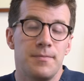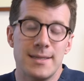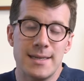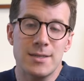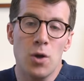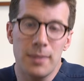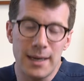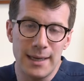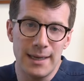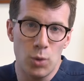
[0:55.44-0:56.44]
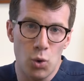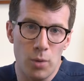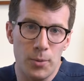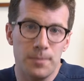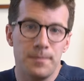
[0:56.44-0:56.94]
This is completely
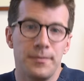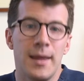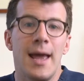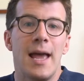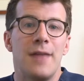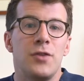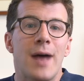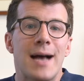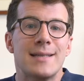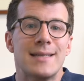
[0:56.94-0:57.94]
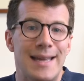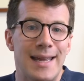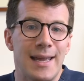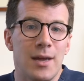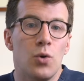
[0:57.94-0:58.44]
normal. If you've had an
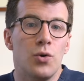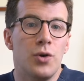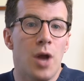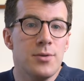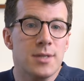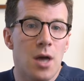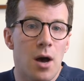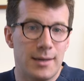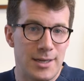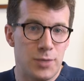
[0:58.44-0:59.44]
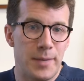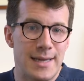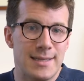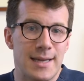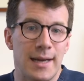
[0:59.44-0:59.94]
ear or nose cartilage
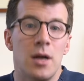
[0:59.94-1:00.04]
piercing,